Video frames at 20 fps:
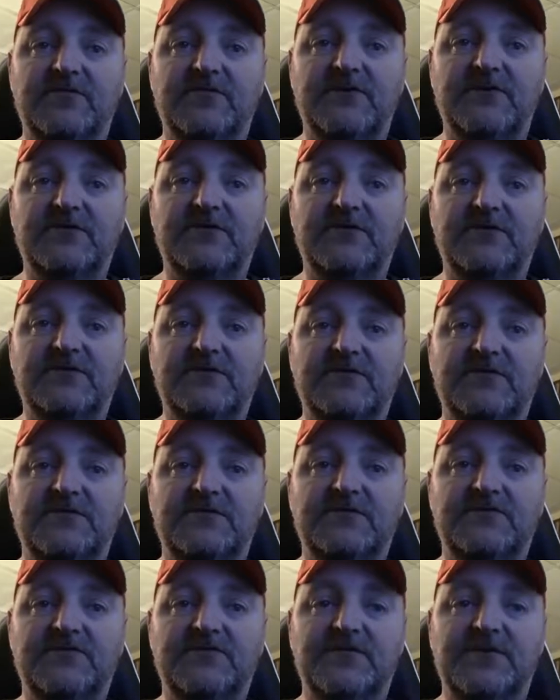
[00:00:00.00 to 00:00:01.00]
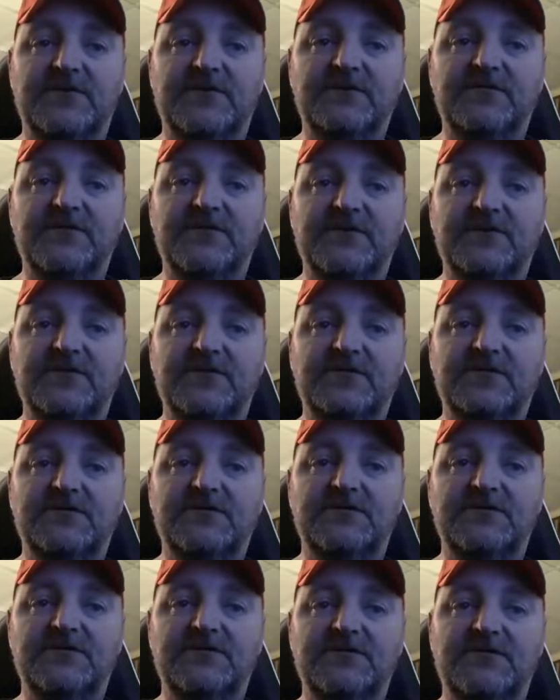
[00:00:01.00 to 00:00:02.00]
but how to fly it
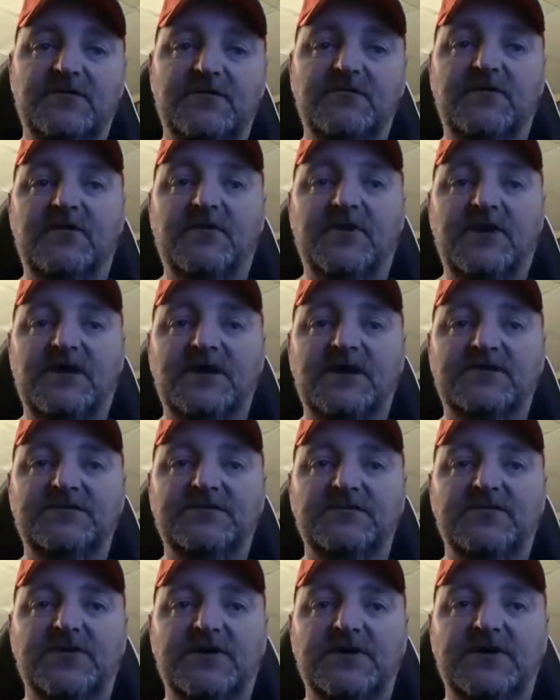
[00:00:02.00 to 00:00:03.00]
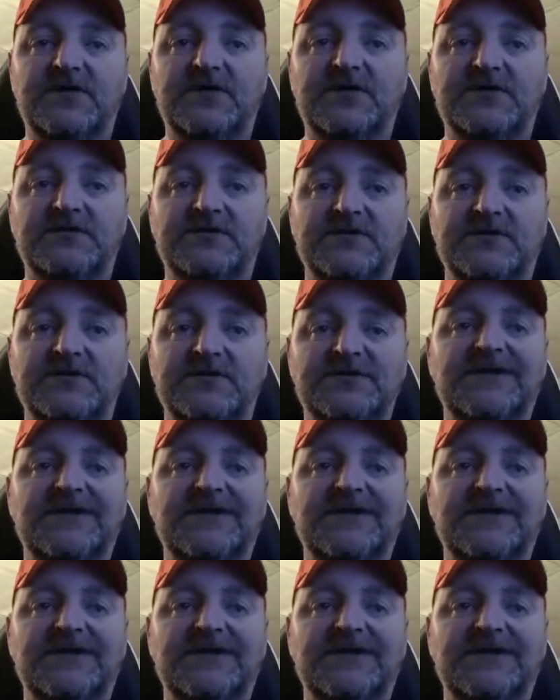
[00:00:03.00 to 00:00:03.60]
because some crash and break easy.